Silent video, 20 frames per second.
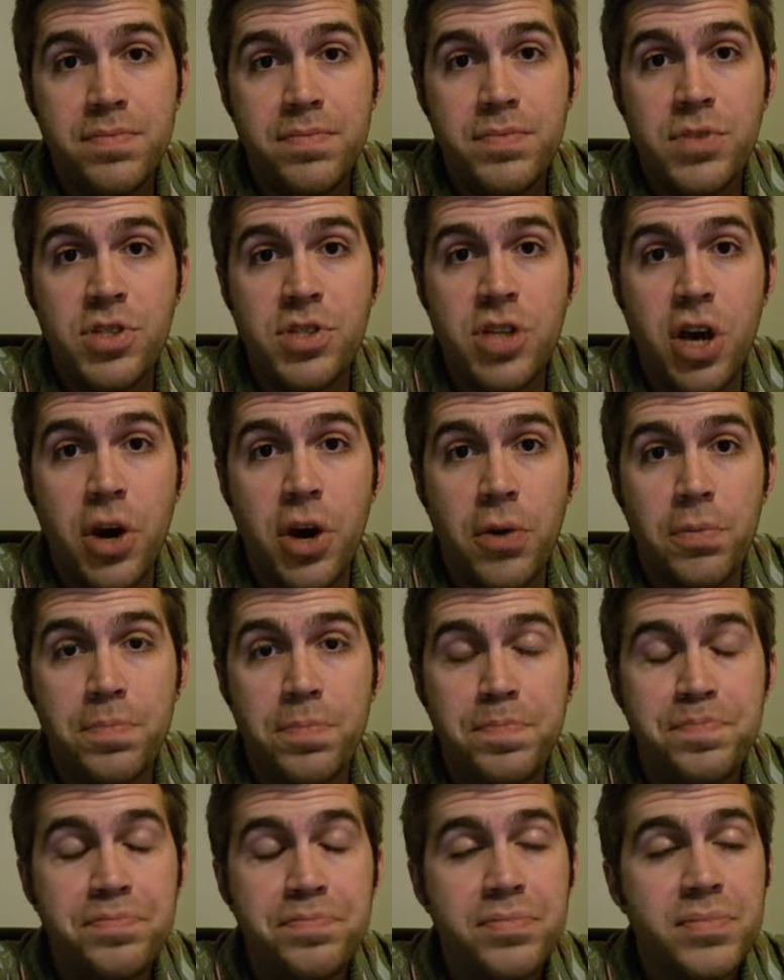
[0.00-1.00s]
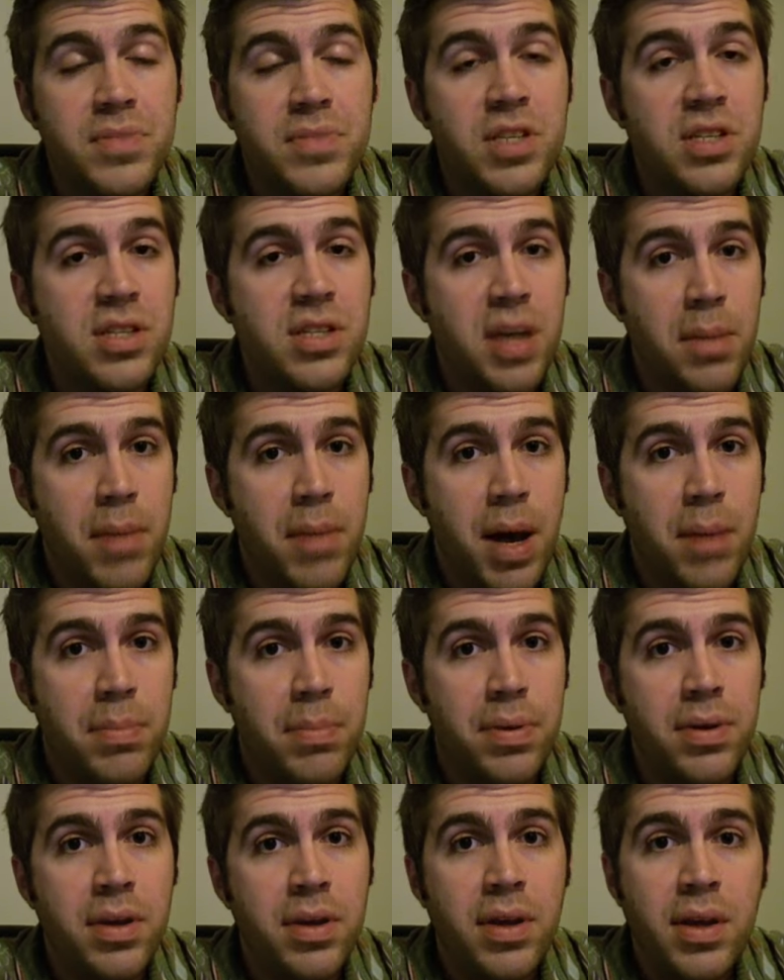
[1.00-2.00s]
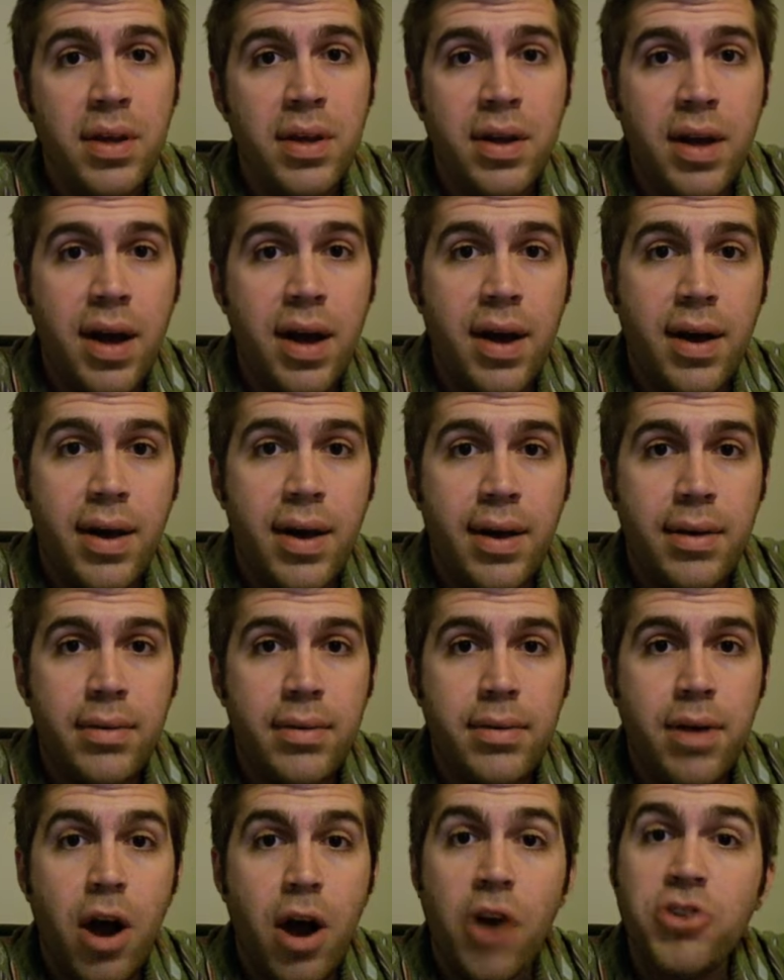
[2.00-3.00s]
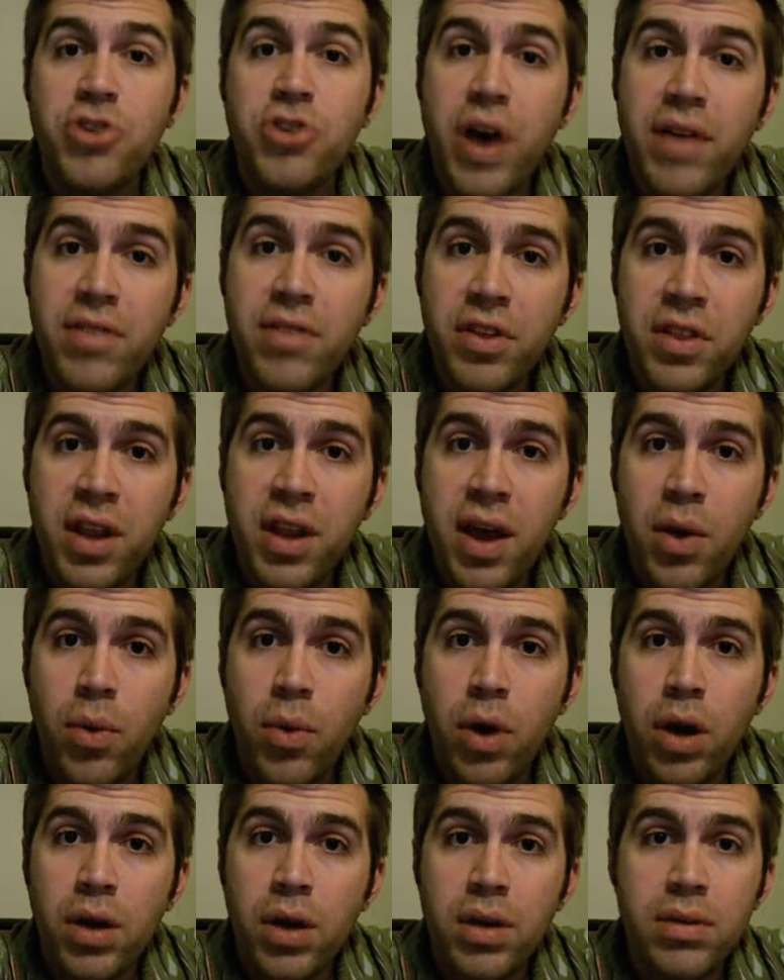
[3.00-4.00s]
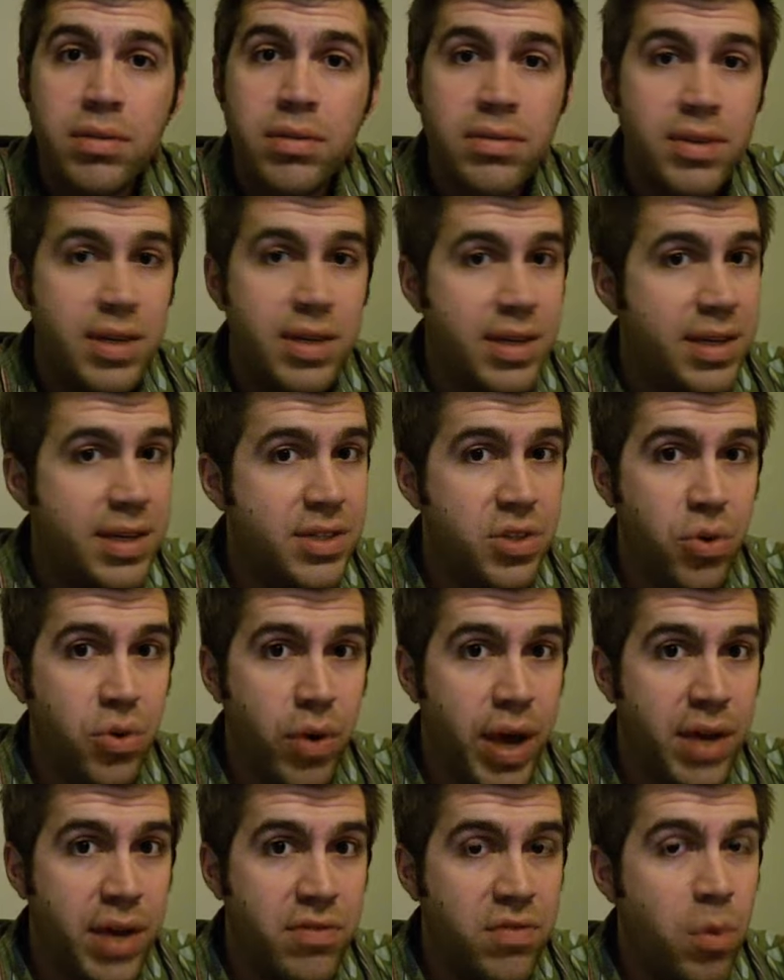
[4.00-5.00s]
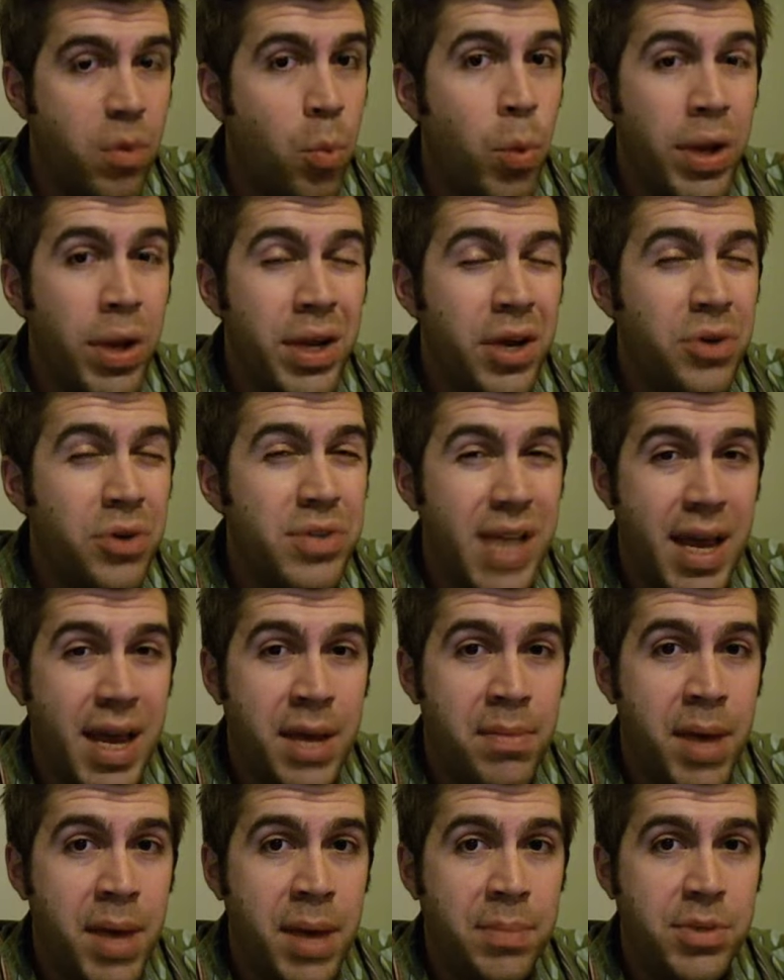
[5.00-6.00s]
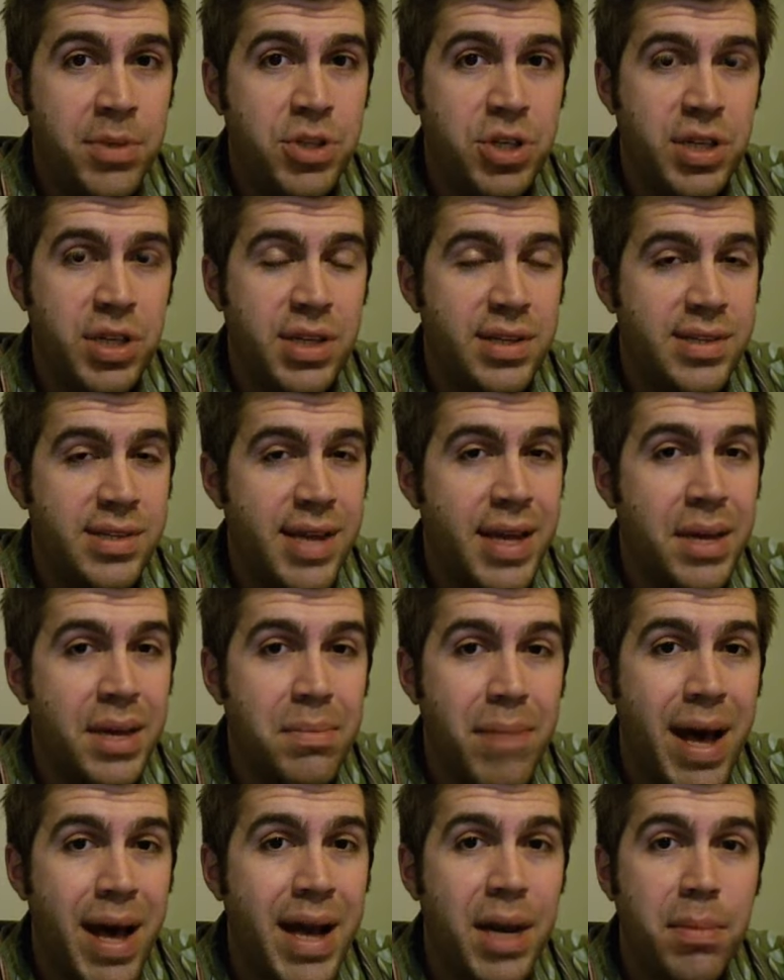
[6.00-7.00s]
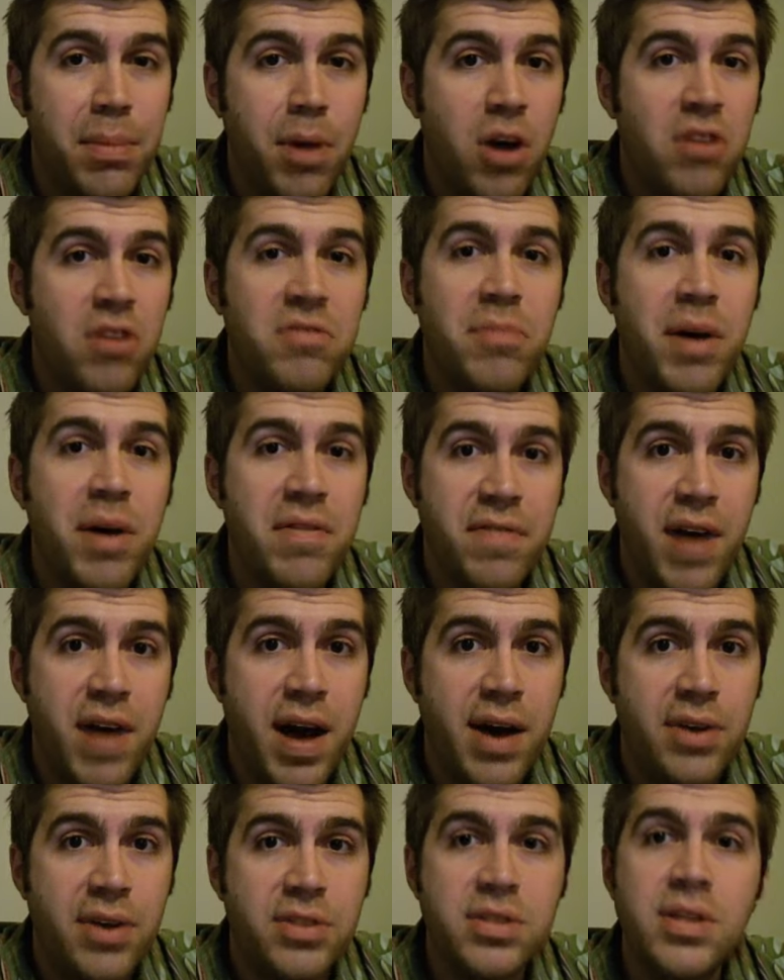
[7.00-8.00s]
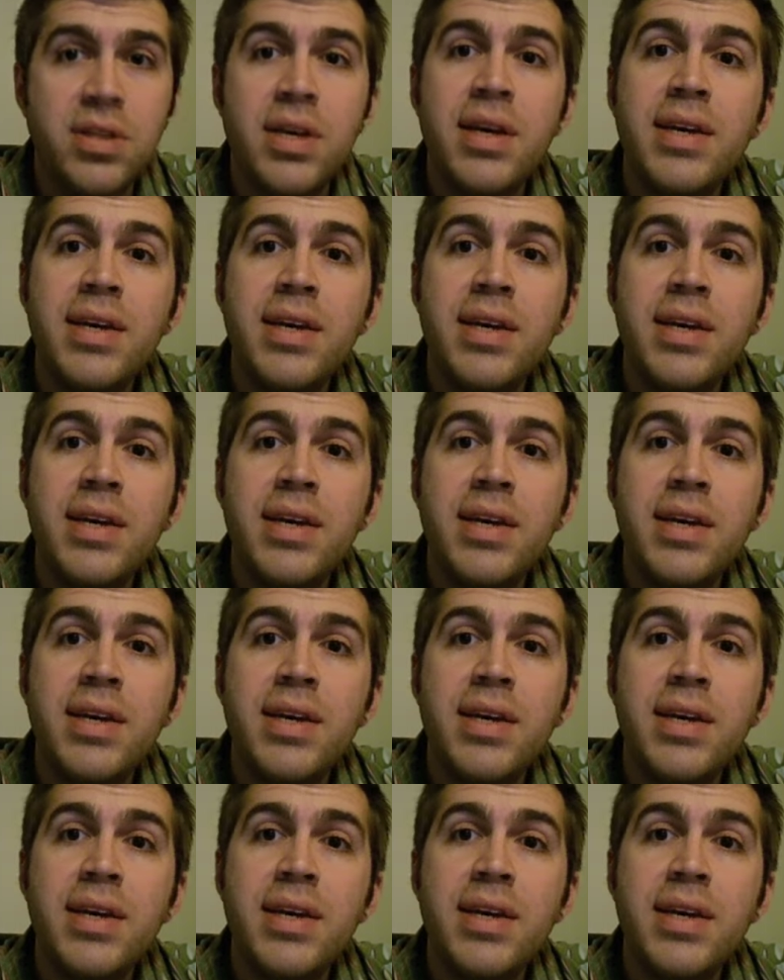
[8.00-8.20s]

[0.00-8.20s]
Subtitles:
So, to sum up, hard drive on the network is great from Windows and Mac machines. I can back up all of my files.